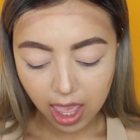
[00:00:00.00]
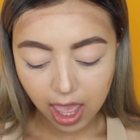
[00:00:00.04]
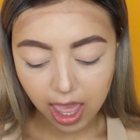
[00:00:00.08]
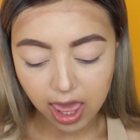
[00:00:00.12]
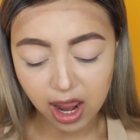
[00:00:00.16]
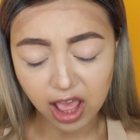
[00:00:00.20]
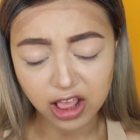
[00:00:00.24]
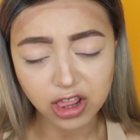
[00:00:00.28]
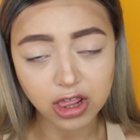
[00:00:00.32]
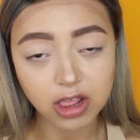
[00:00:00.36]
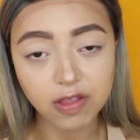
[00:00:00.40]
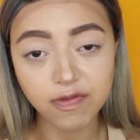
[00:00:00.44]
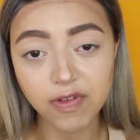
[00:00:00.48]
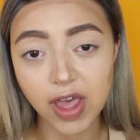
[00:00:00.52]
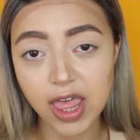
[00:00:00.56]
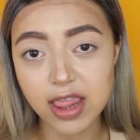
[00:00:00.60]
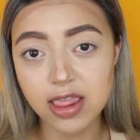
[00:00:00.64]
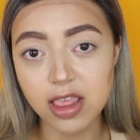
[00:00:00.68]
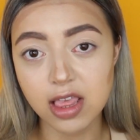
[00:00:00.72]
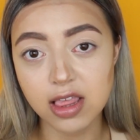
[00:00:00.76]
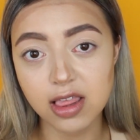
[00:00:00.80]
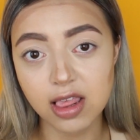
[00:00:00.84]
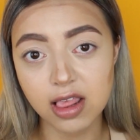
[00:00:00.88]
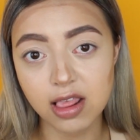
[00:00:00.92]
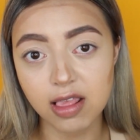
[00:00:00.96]
and I just find
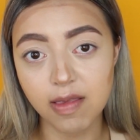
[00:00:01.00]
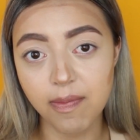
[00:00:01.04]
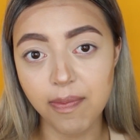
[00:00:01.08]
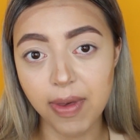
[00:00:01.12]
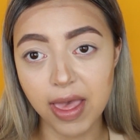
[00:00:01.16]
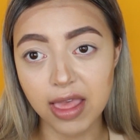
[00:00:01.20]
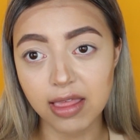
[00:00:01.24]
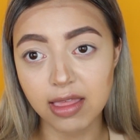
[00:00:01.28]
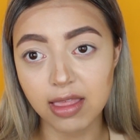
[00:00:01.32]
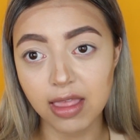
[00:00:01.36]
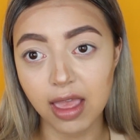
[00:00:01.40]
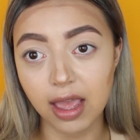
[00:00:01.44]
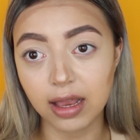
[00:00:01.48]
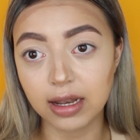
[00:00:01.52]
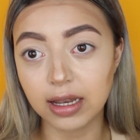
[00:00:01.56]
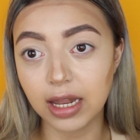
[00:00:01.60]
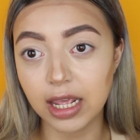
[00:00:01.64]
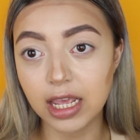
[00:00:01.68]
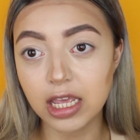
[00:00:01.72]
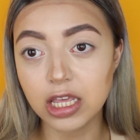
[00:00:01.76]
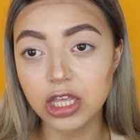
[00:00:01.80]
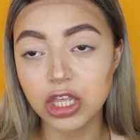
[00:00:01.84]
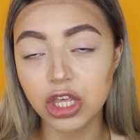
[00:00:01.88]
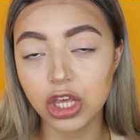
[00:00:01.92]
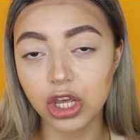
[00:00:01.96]
this is the best
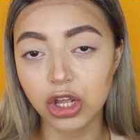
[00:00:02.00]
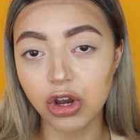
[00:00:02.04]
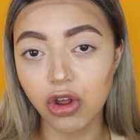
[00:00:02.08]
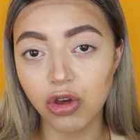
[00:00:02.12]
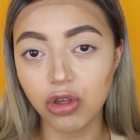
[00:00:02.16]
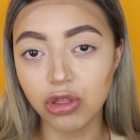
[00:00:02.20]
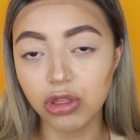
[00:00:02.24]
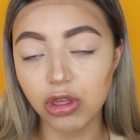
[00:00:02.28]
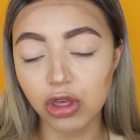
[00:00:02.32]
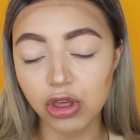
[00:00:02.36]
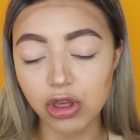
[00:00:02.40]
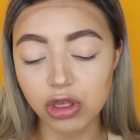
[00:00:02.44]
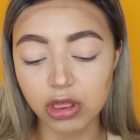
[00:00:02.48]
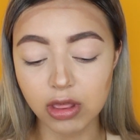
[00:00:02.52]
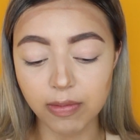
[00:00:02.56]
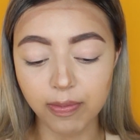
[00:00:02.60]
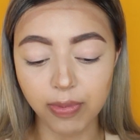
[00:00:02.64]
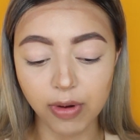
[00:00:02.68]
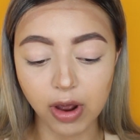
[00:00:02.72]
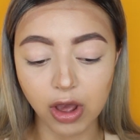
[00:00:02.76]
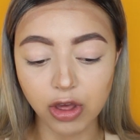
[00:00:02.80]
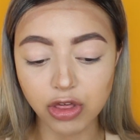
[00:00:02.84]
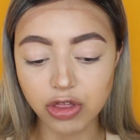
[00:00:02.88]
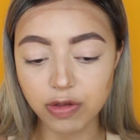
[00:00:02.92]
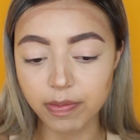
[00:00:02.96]
technique. You can also use a
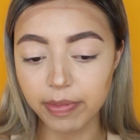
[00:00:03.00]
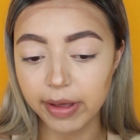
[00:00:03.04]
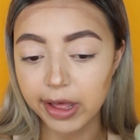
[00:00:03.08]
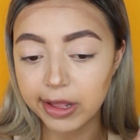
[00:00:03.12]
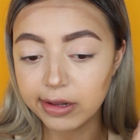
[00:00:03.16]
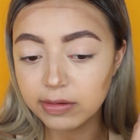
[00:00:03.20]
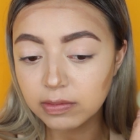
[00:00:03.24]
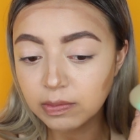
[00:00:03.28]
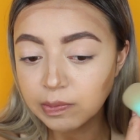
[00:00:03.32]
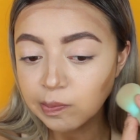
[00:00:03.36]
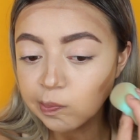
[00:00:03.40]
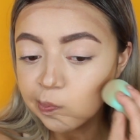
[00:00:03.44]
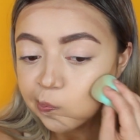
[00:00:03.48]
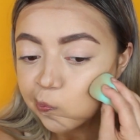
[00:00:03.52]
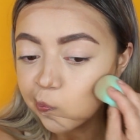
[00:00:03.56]
brush, but